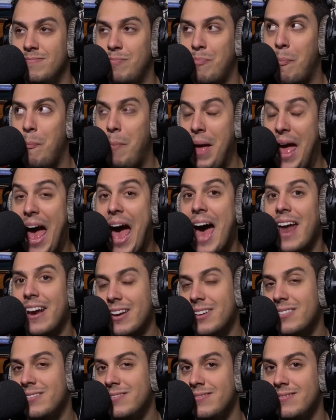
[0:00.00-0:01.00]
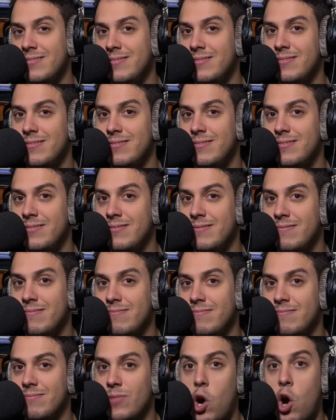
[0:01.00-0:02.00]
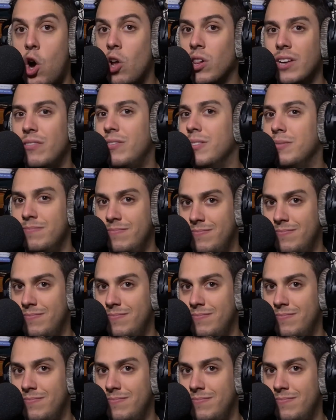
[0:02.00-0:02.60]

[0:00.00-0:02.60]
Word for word: Bad. All of them.